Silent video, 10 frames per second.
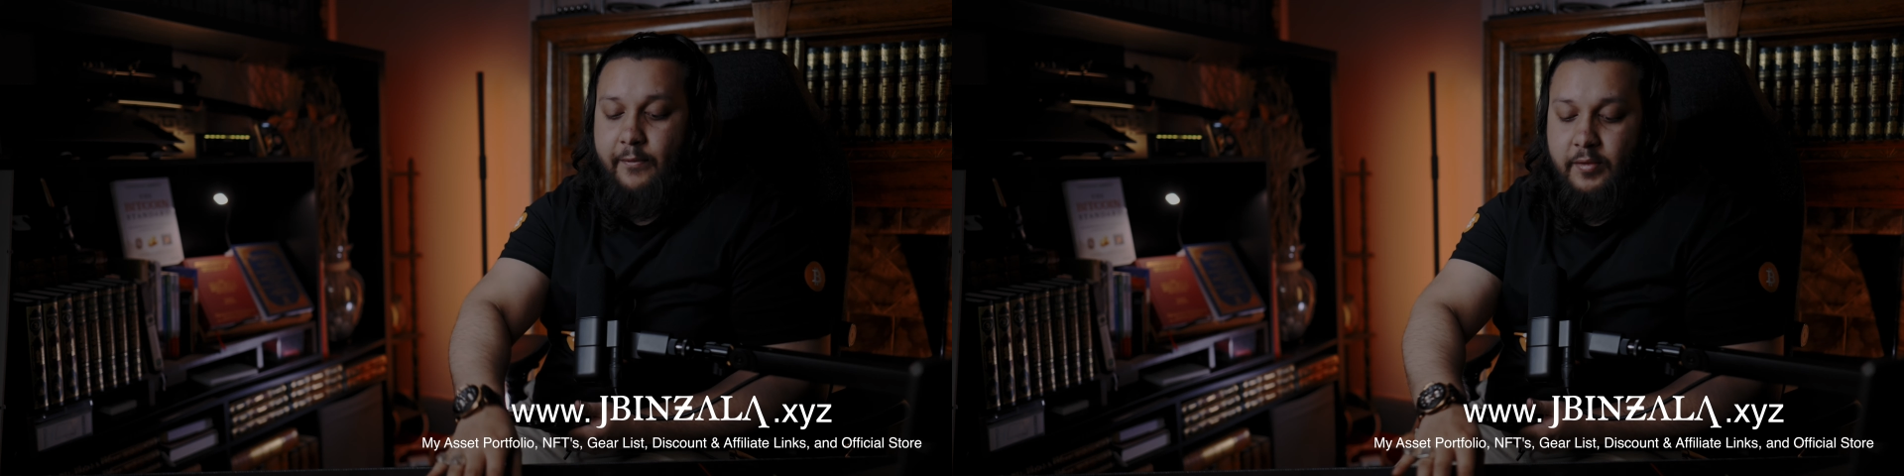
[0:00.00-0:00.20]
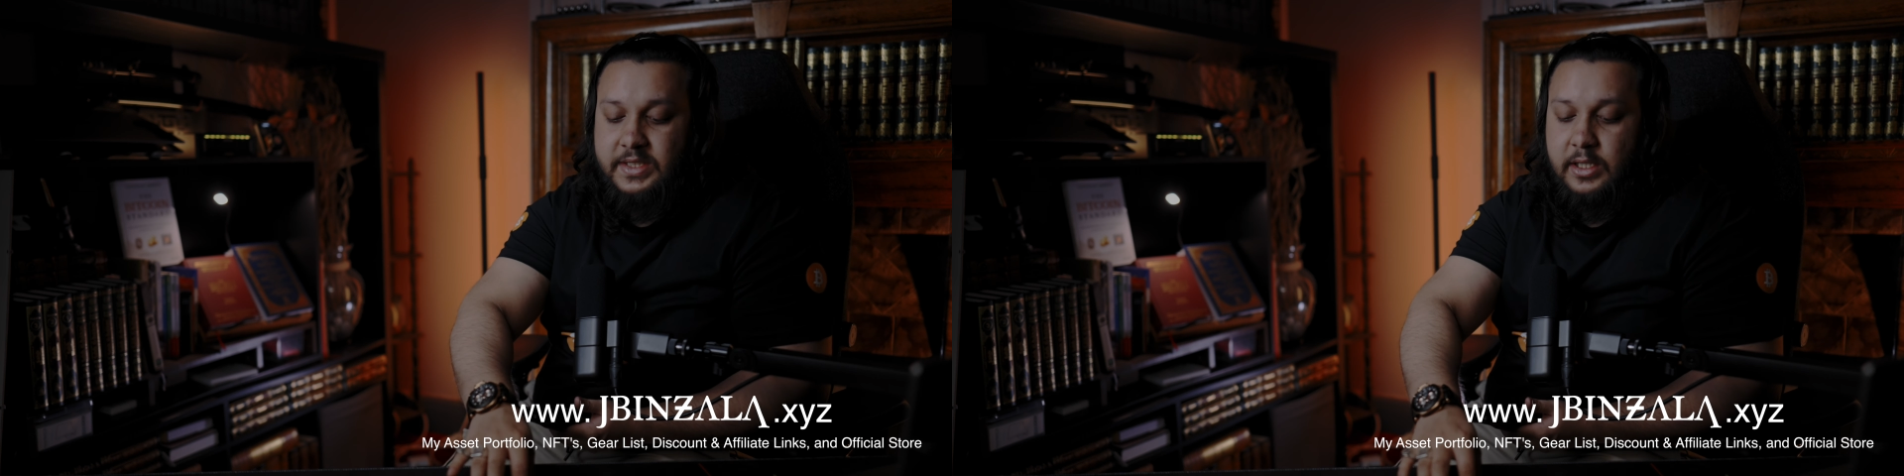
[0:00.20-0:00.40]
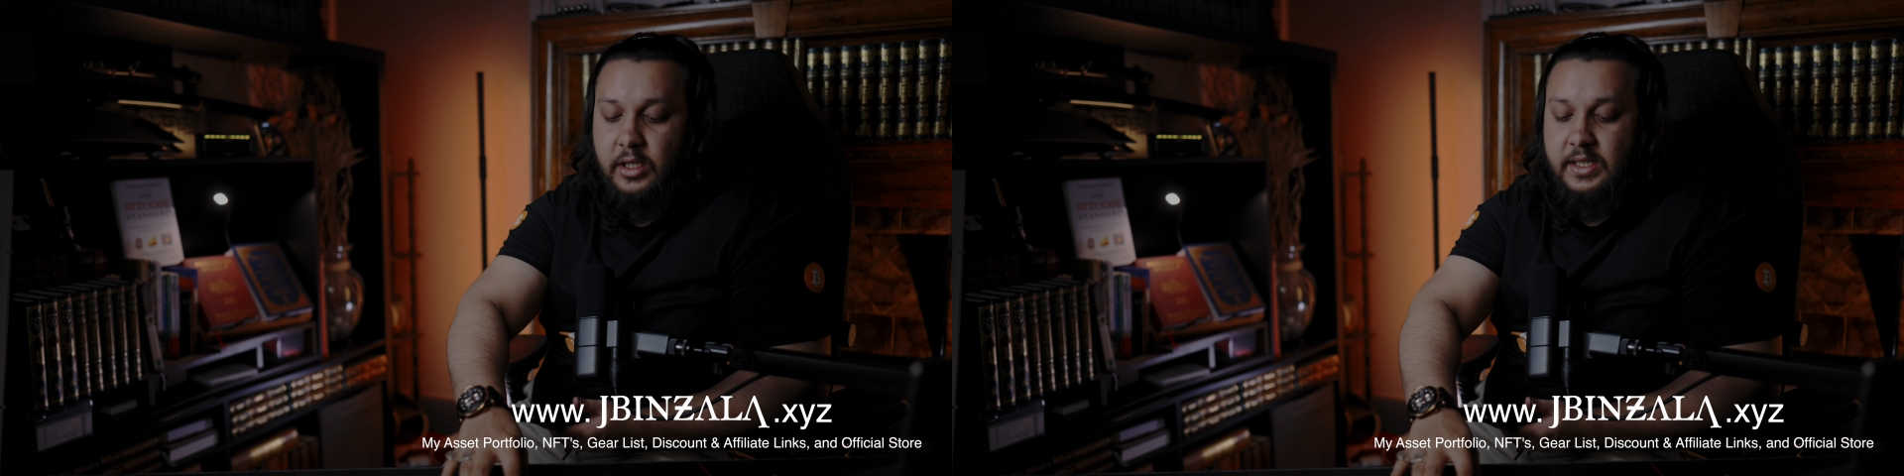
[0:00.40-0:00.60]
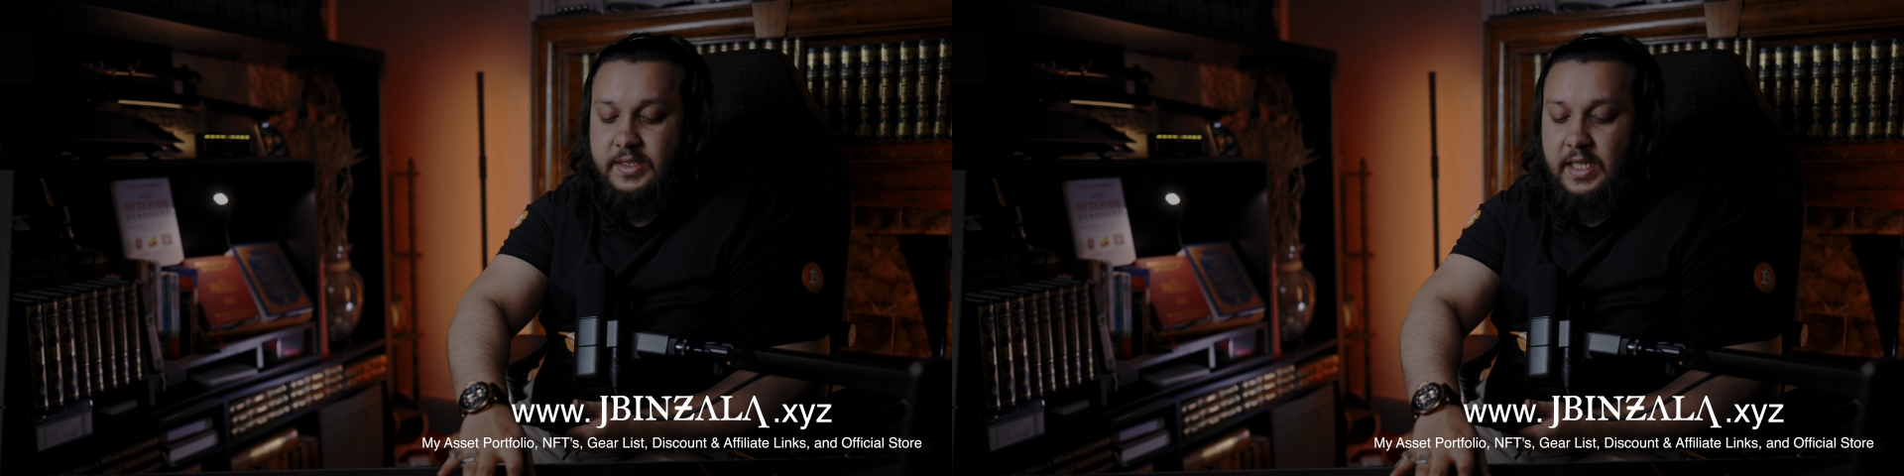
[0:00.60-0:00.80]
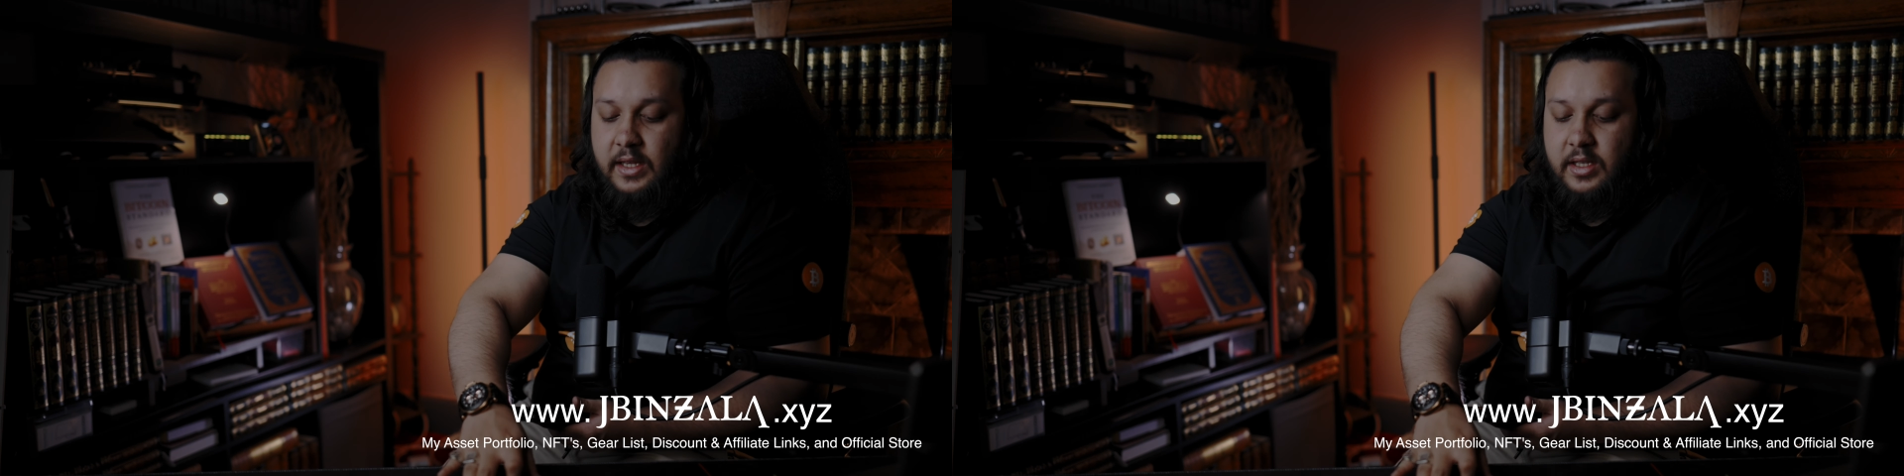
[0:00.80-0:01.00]
obviously got the
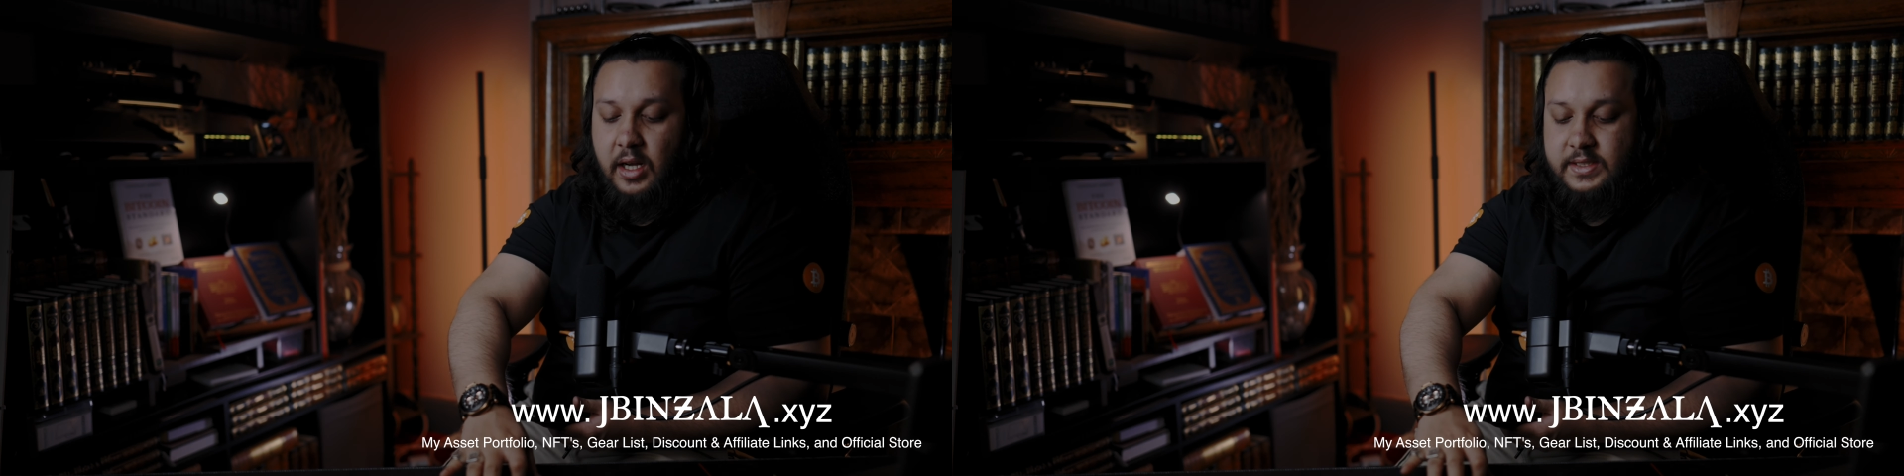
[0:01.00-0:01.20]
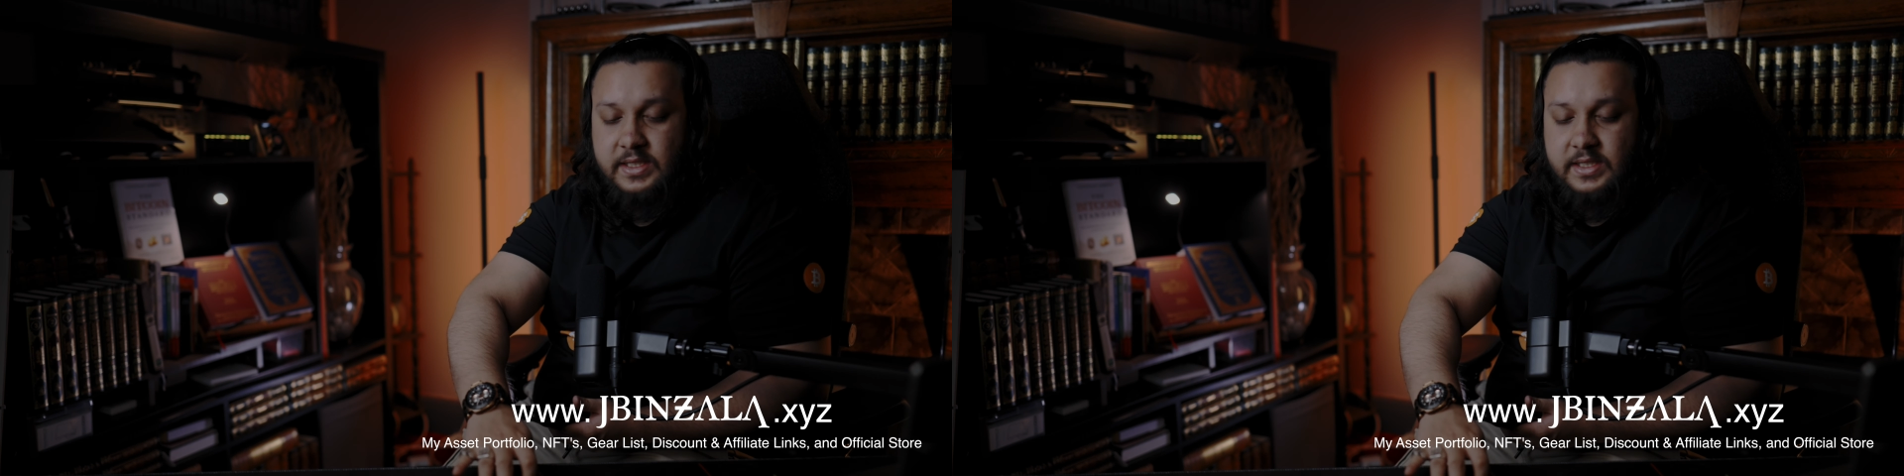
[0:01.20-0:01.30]
stealth cards.